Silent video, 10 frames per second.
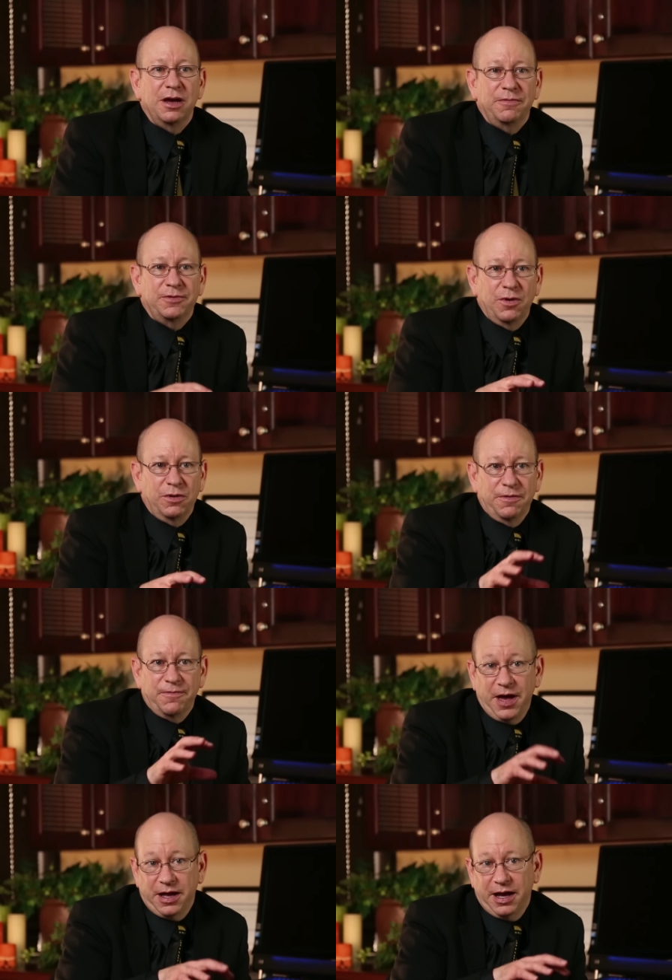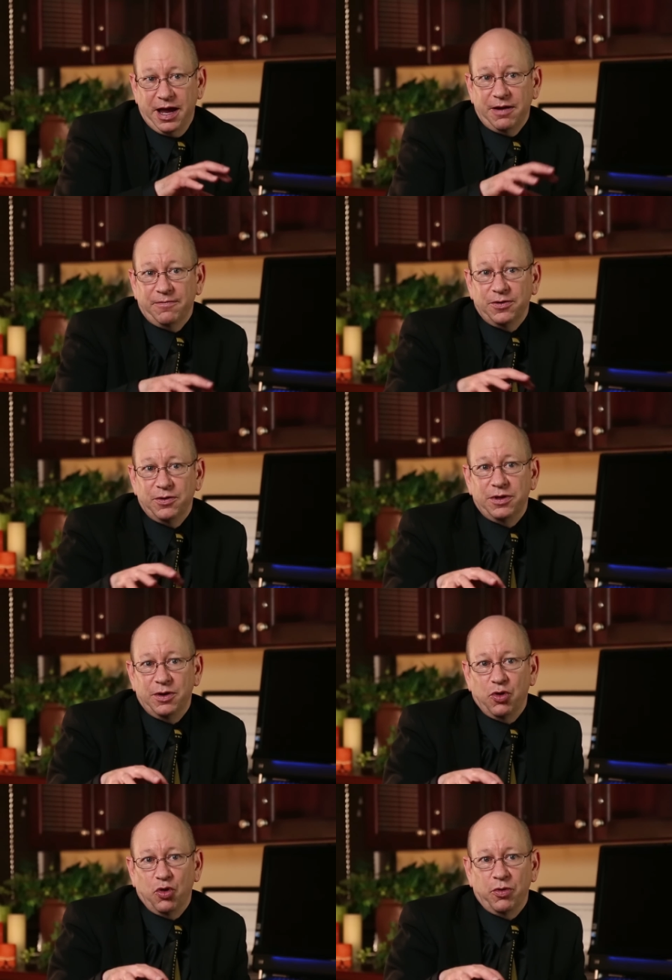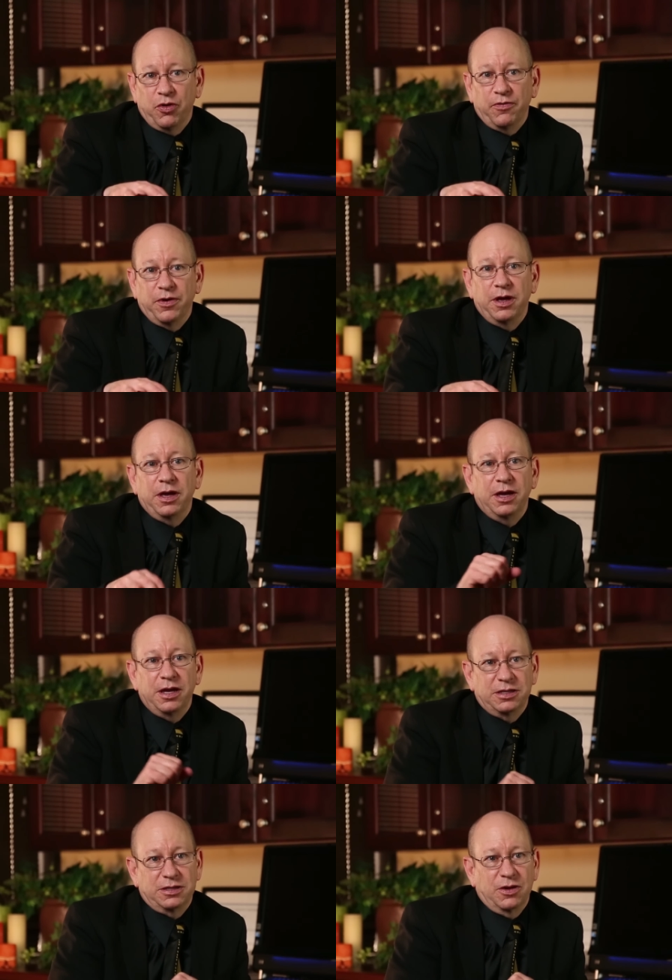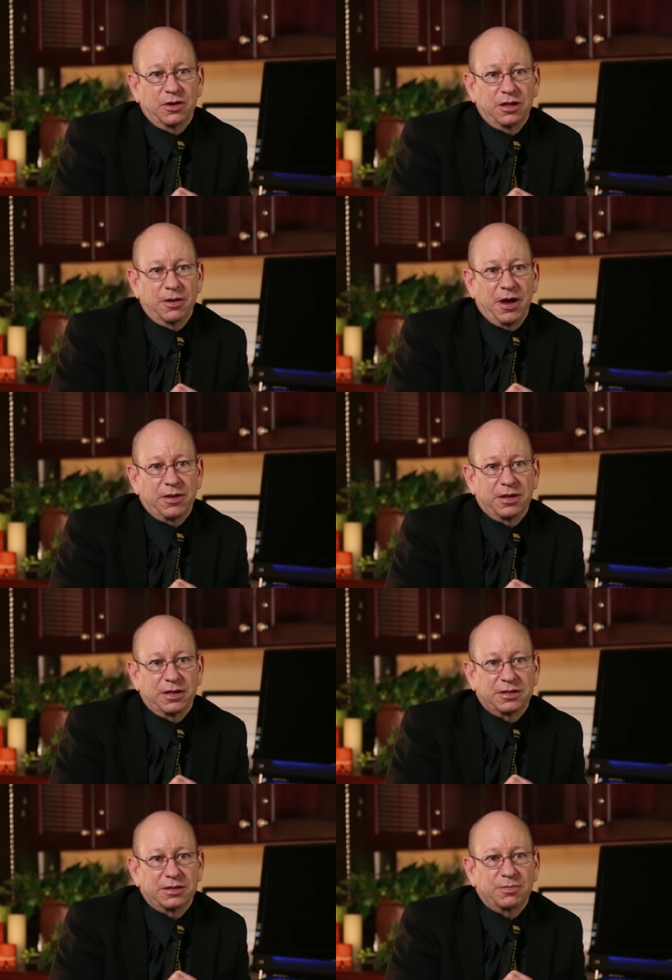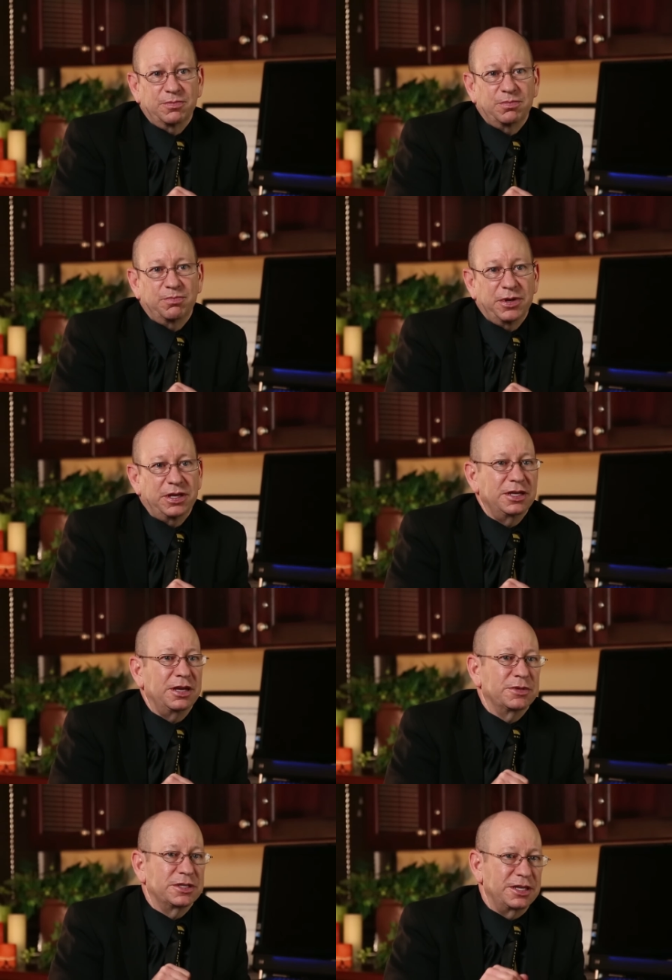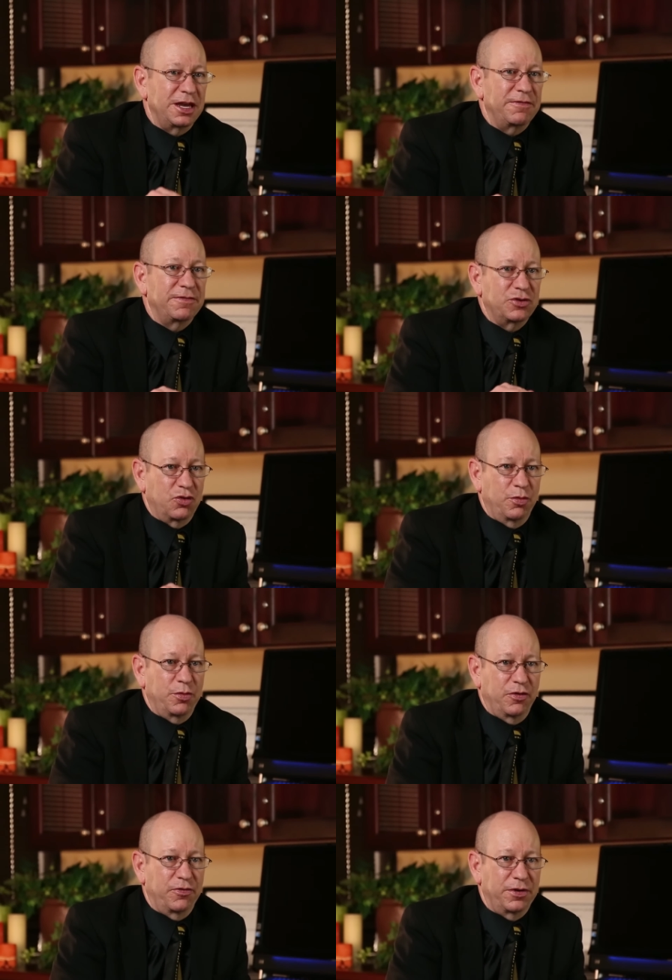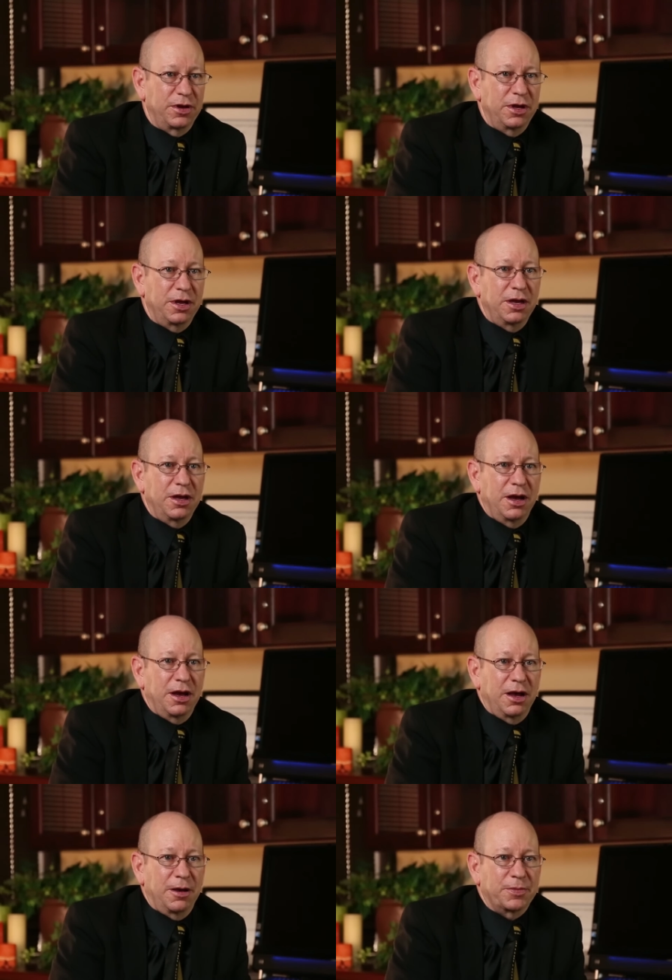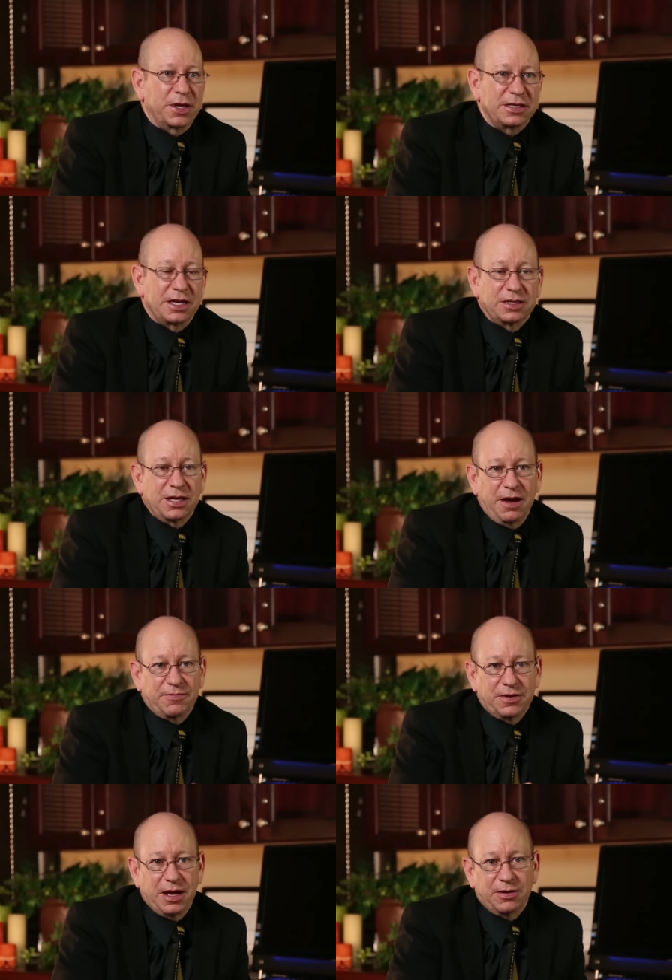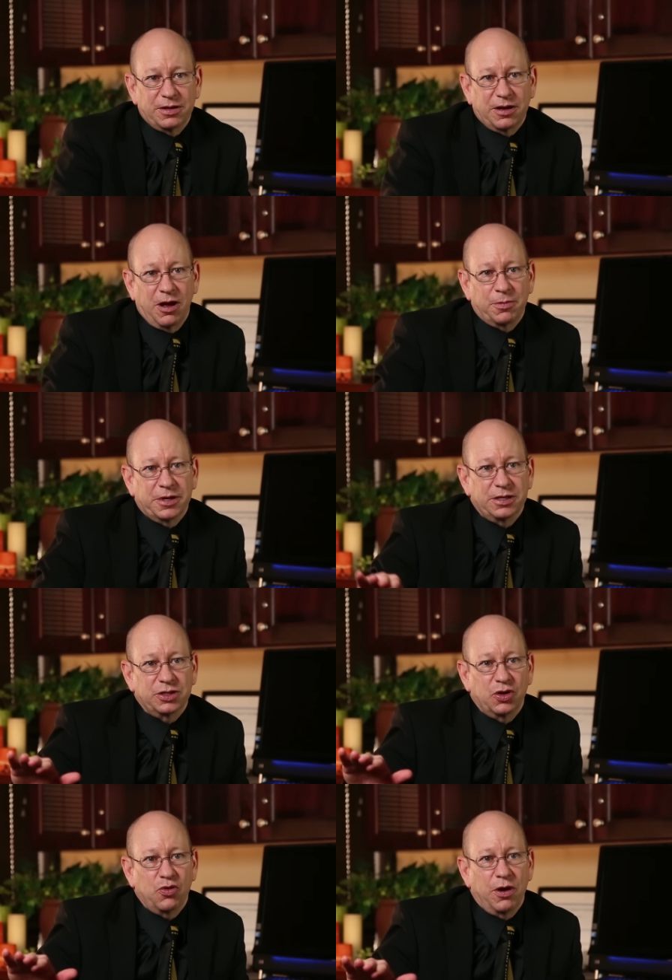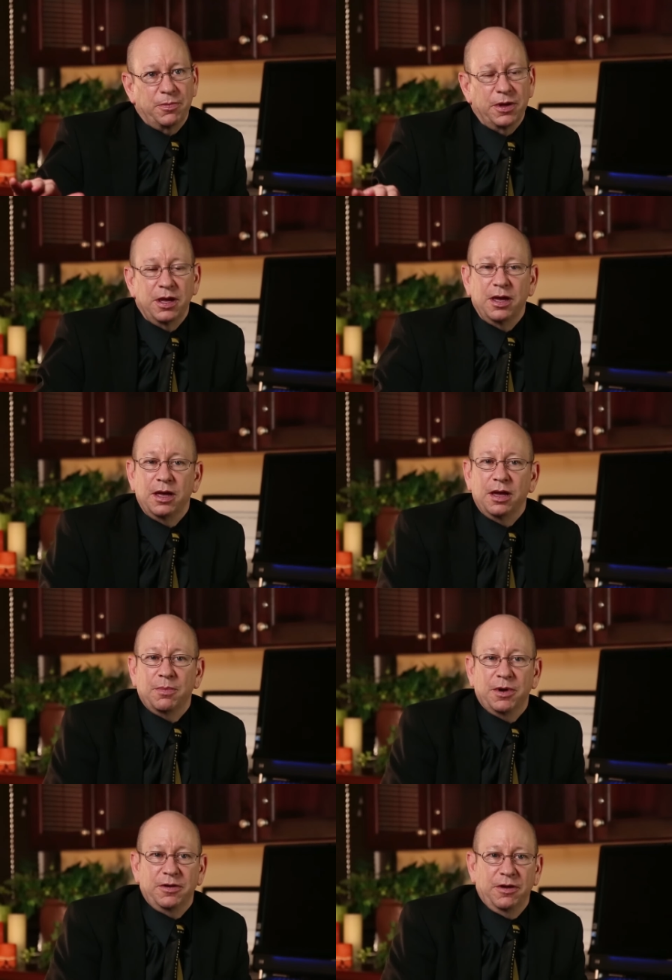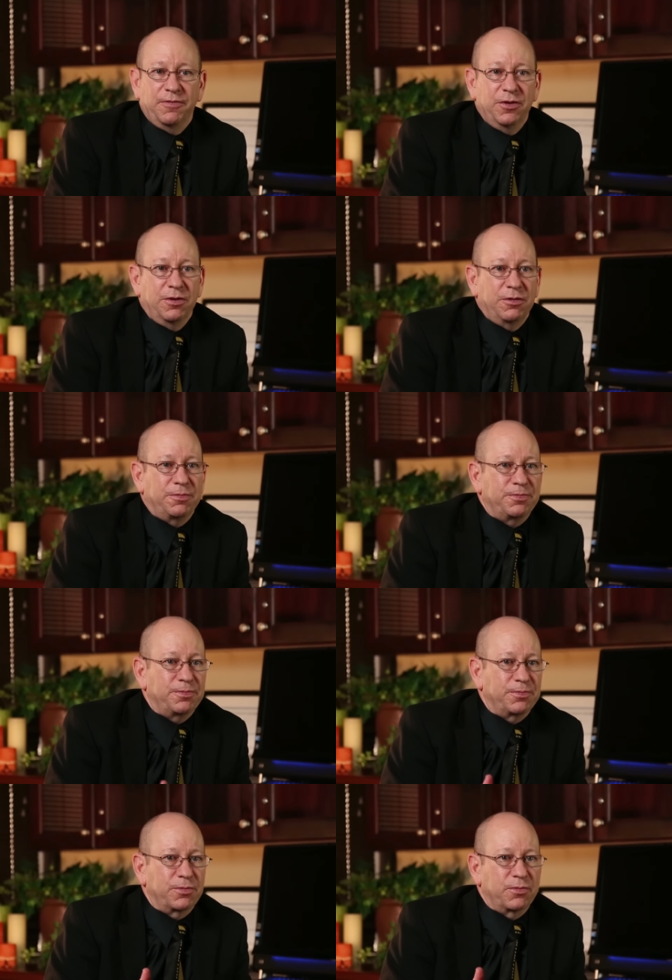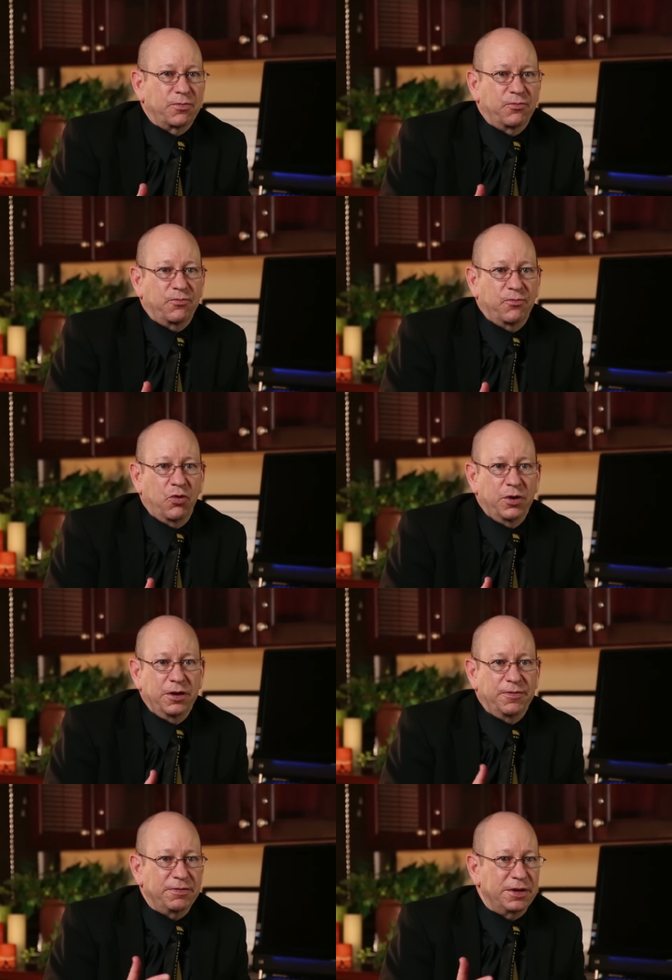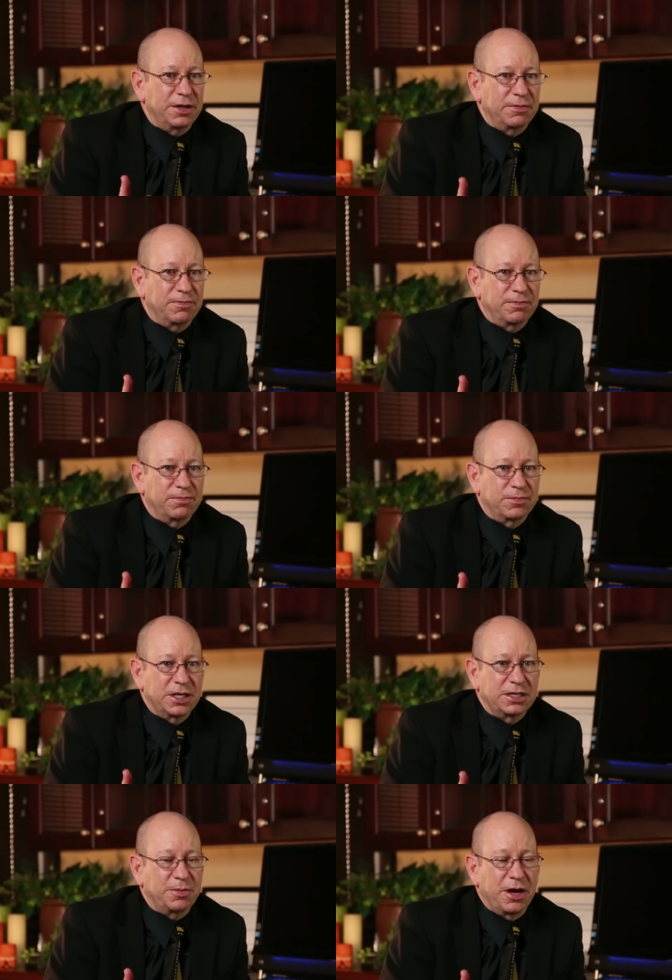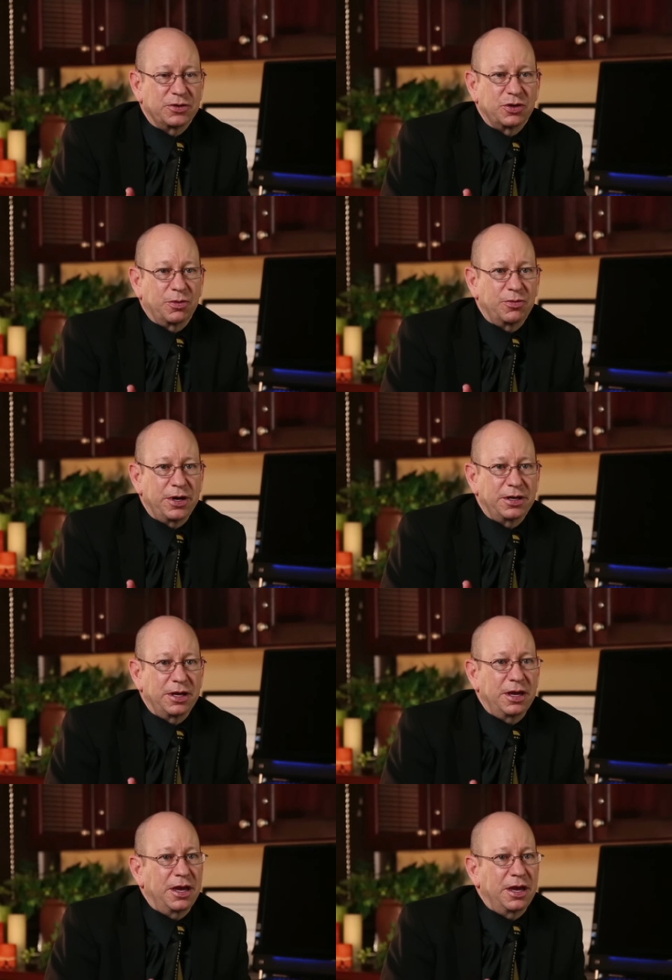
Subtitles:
of total the fat and fluid that you remove, is the amount that's been deemed safe to remove. Because that's after that the complications go up. But if you're 40, 50, 60 pounds overweight,